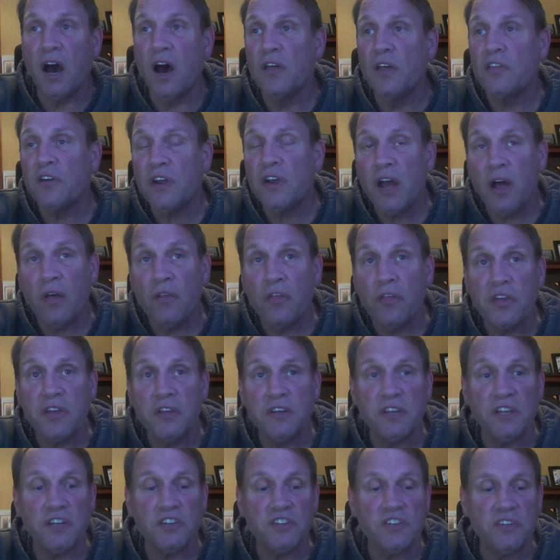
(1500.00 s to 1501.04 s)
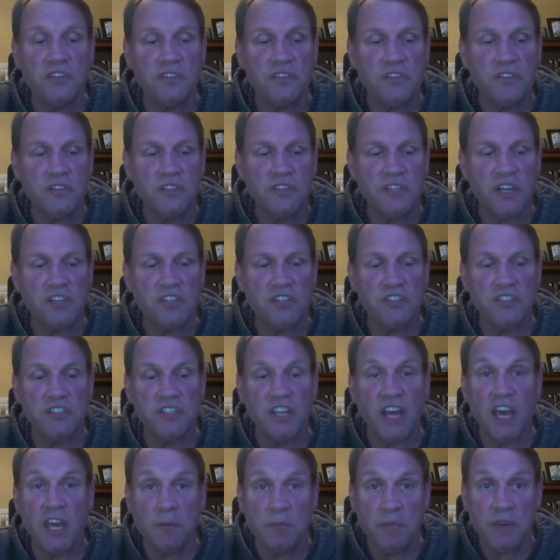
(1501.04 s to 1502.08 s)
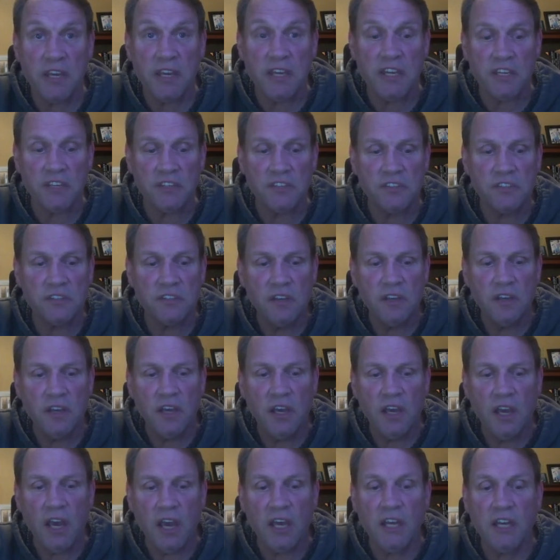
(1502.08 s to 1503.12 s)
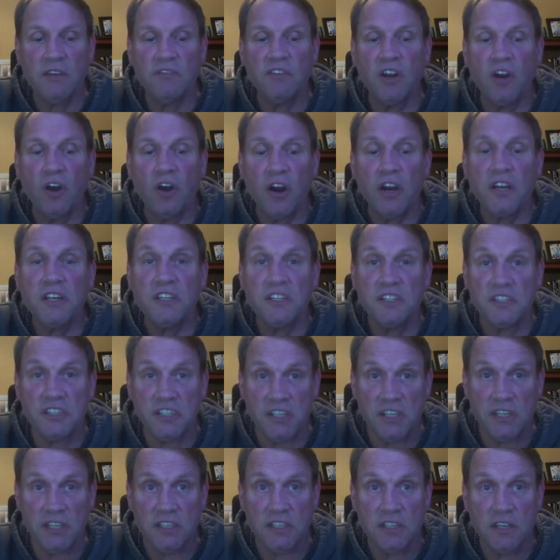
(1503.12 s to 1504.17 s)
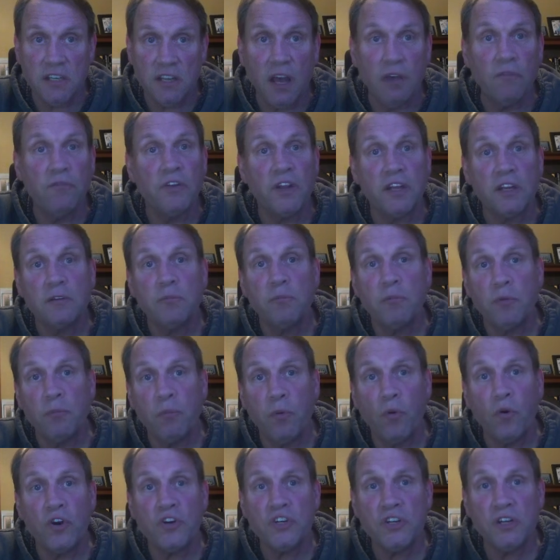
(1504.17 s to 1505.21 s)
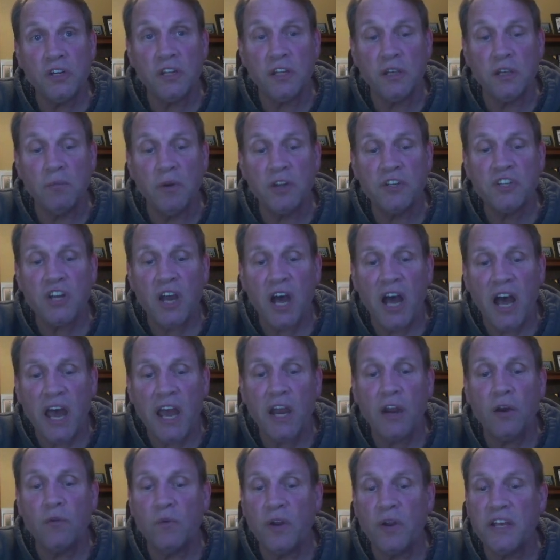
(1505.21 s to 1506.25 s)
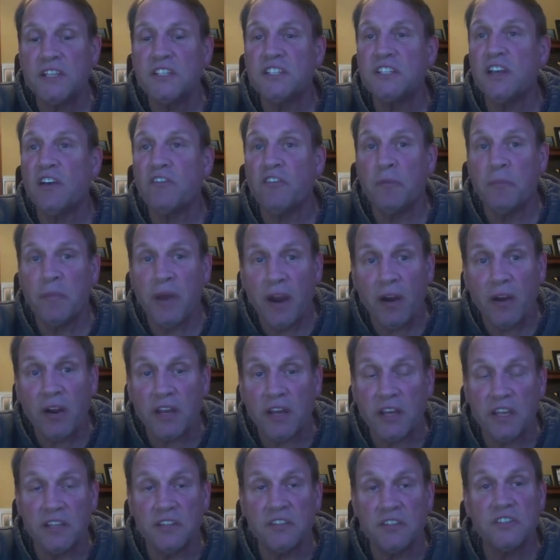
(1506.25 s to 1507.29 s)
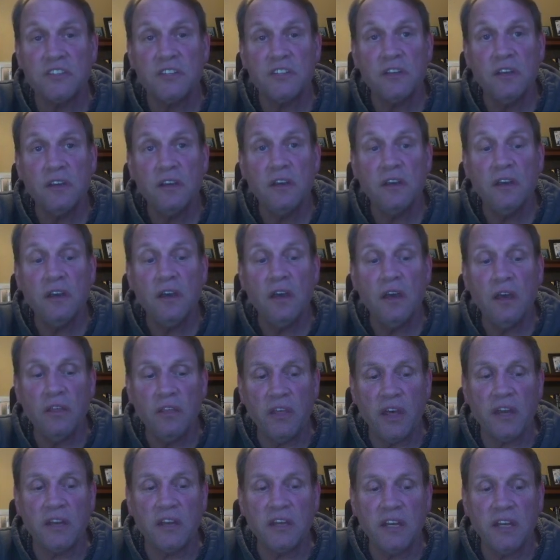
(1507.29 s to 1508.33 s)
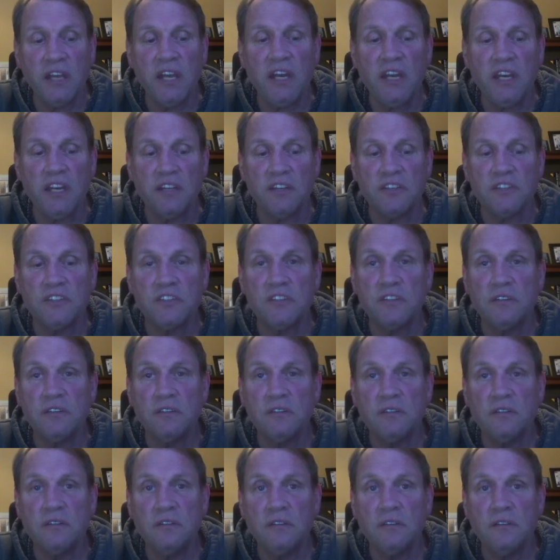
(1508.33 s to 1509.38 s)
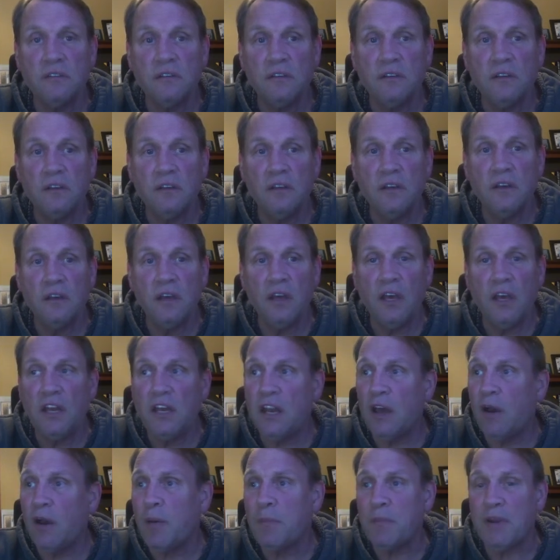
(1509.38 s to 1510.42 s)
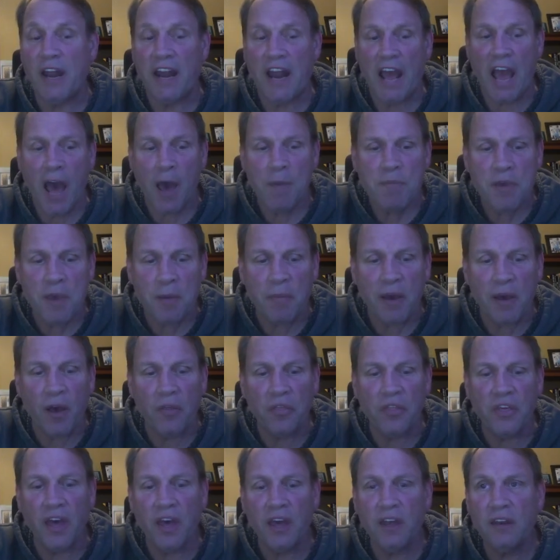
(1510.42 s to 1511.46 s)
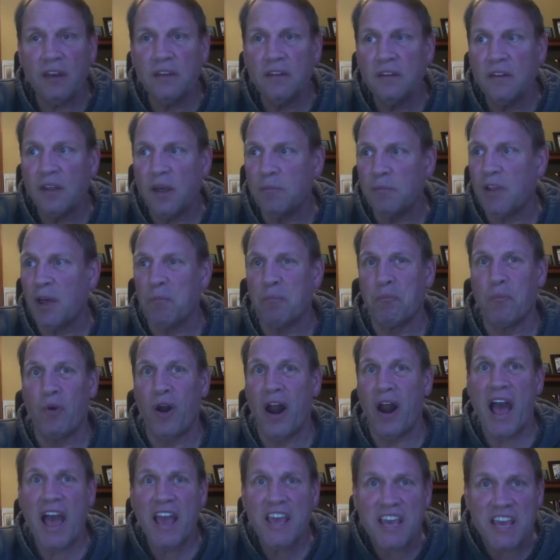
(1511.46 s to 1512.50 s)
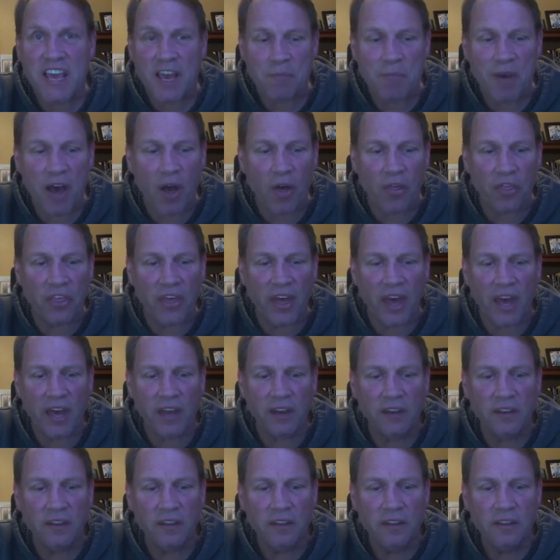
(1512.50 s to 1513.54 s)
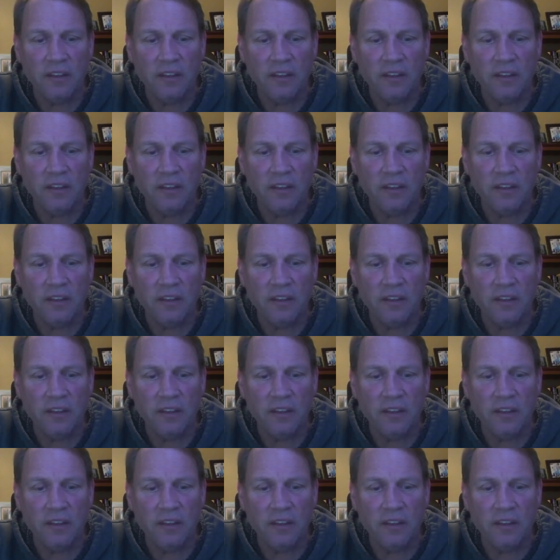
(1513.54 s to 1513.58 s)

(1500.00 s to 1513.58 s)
Other health conditions, such as diabetes and even heart disease, afflict proportionally much higher rates of Americans than Canadians. Now, I'm not happy about that. I'm not bragging about that.